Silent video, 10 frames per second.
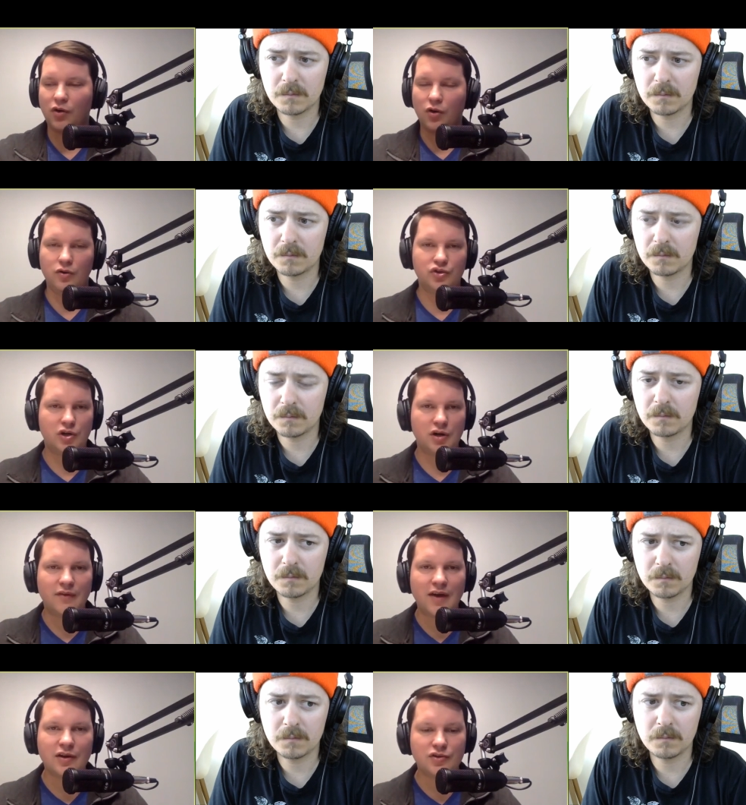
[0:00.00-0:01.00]
Speaker 1: whole chart of
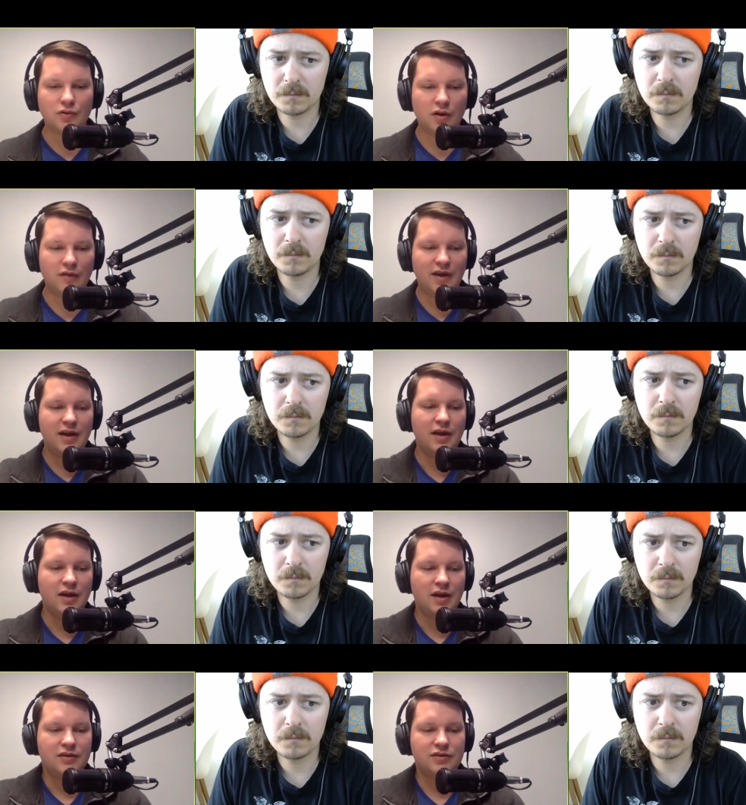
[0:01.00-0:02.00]
how to do all of that.
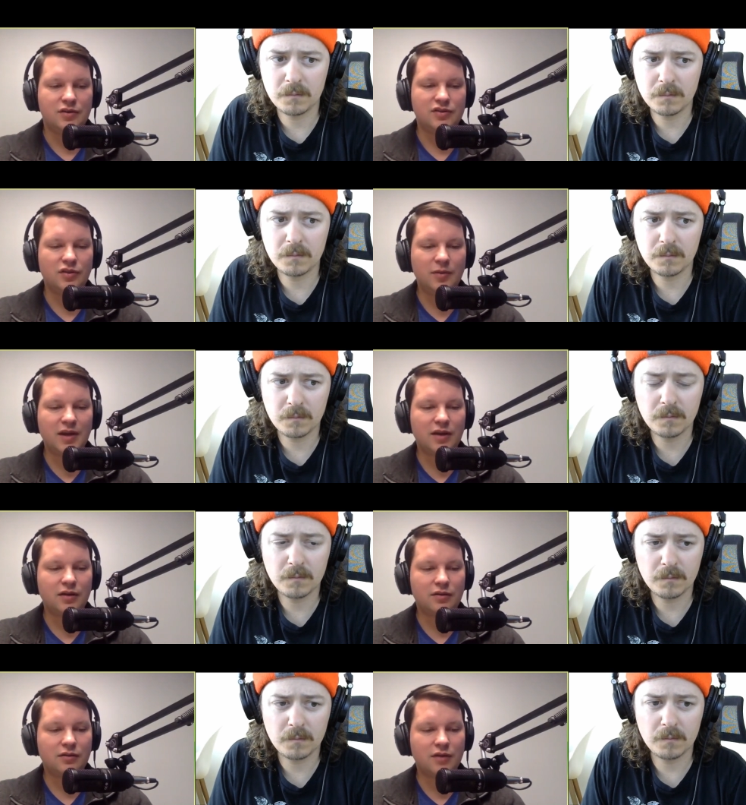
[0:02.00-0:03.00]
So it's a little bit
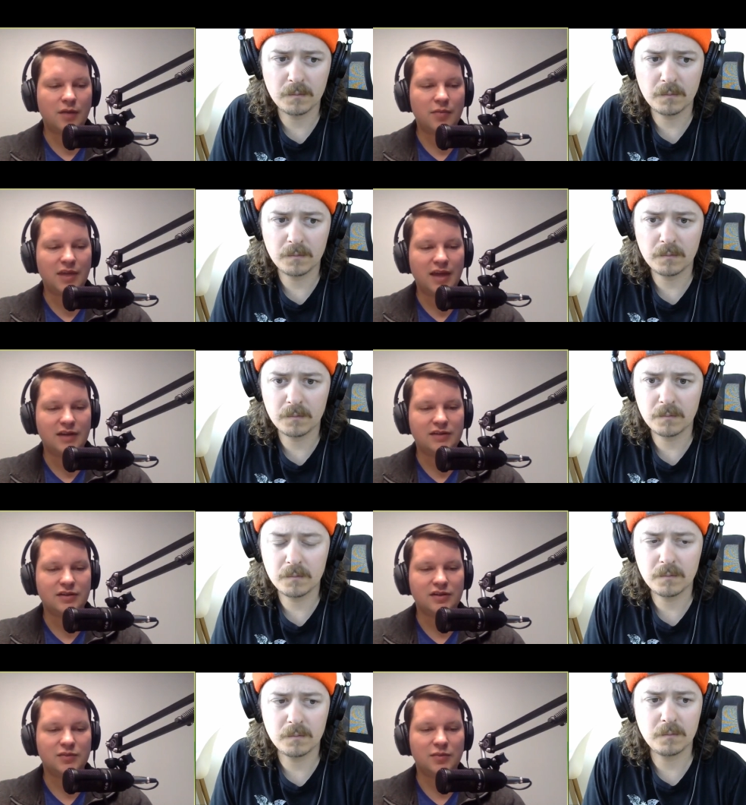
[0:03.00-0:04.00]
complicated to
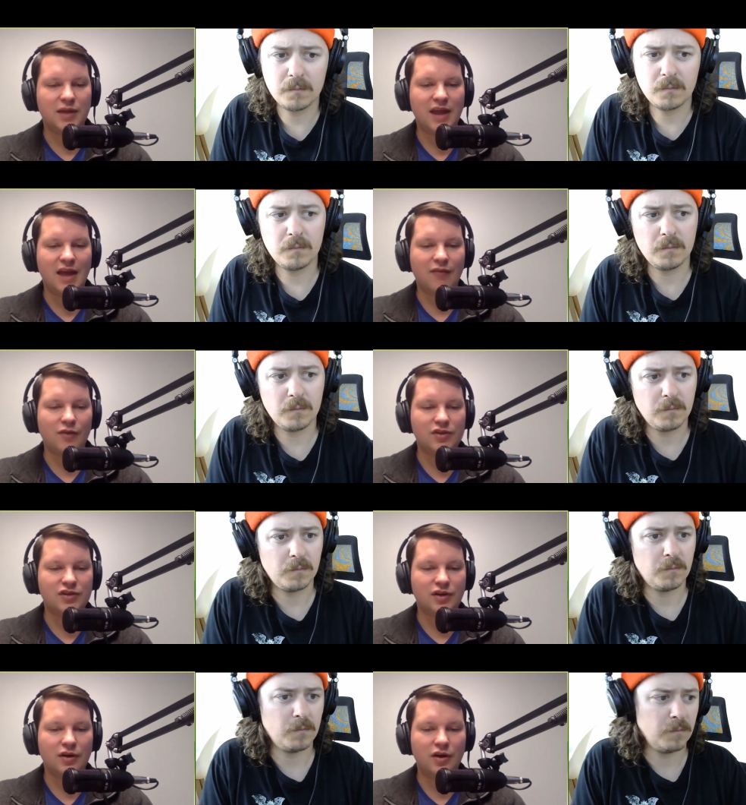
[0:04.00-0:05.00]
explain every
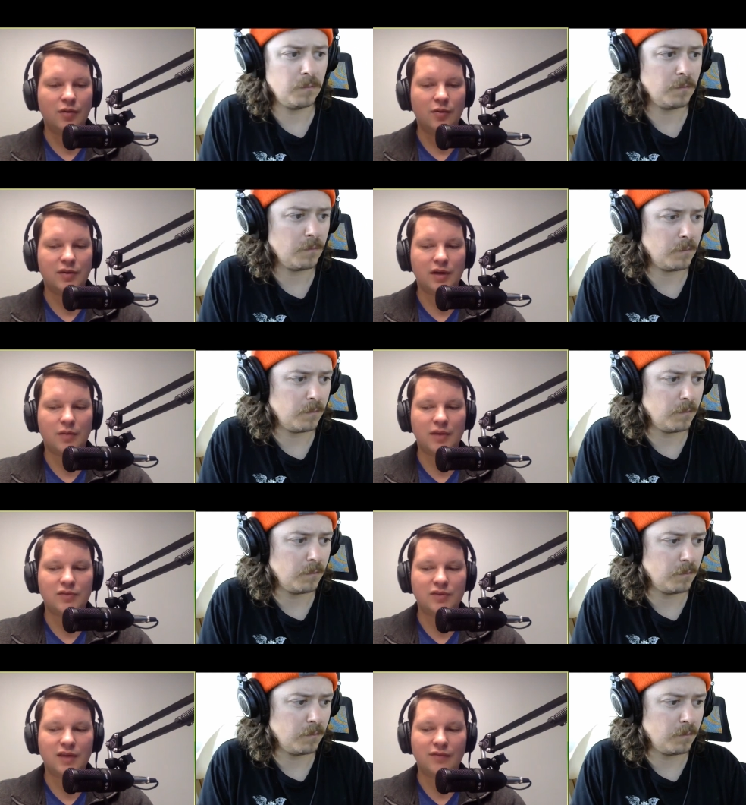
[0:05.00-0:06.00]
scenario, but we did our best
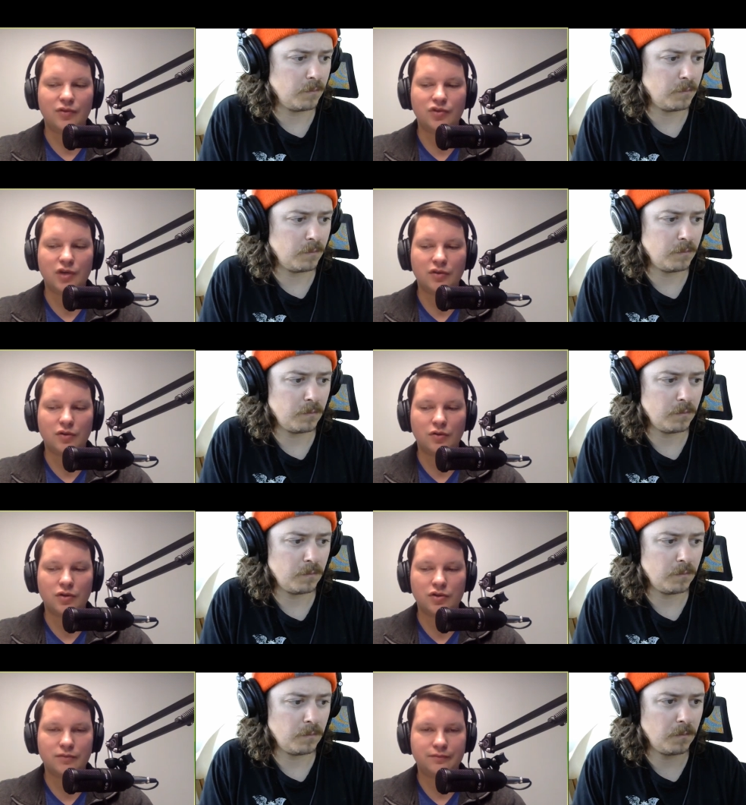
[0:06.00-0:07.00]
with that flowchart in the course.